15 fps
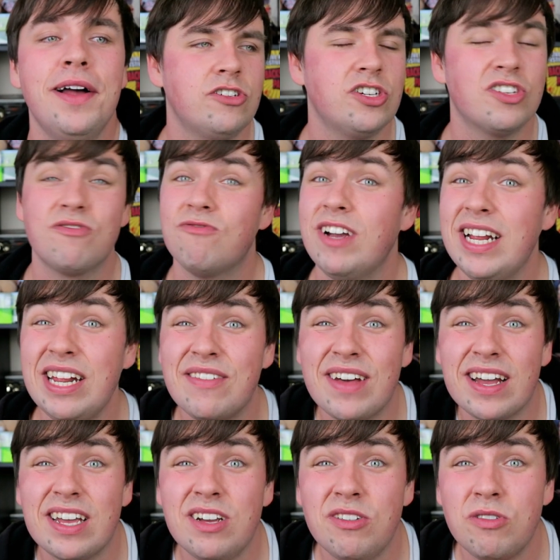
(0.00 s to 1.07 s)
Just really
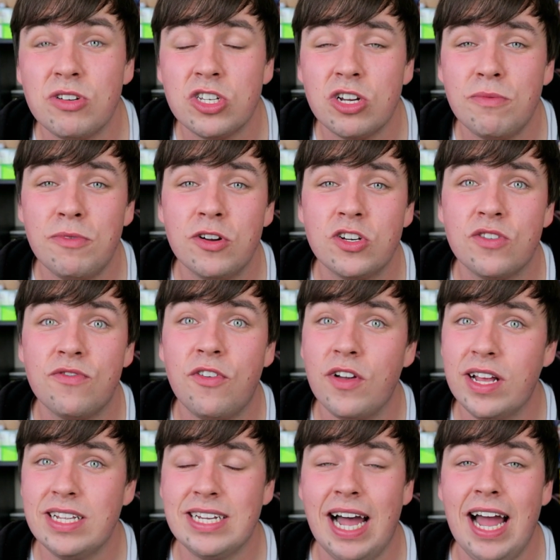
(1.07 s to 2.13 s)
thank you so much for
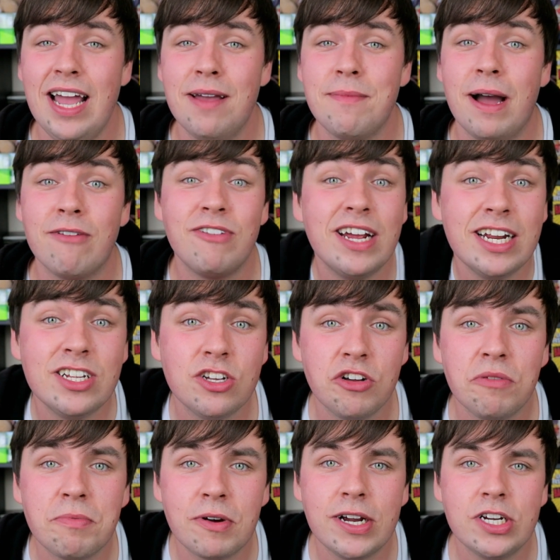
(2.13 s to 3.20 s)
your time. I really
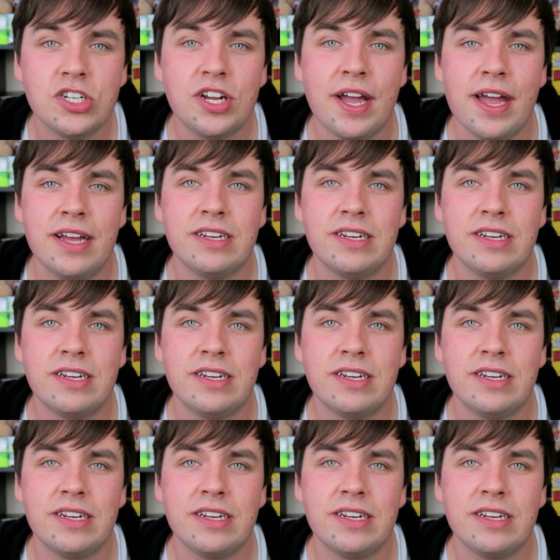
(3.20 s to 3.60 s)
do appreciate